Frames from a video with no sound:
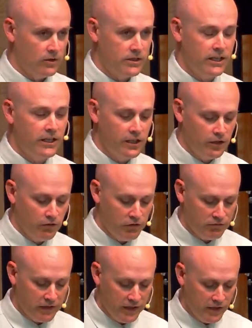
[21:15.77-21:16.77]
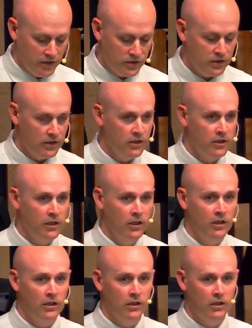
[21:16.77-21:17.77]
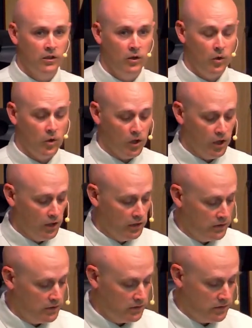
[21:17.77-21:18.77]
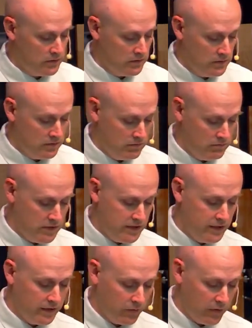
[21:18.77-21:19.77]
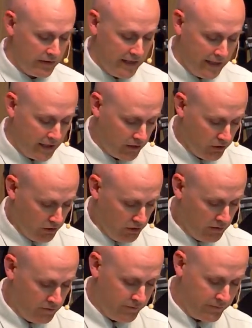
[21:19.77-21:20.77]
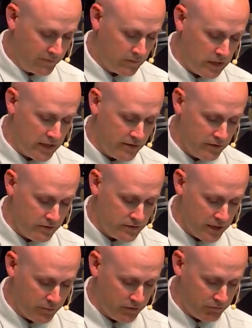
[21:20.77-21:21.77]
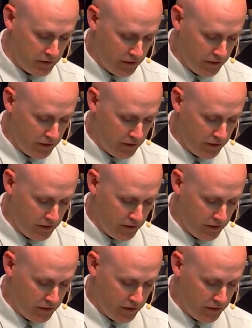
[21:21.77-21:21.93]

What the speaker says: or taking revenge or dealing with anger. Matthew chapter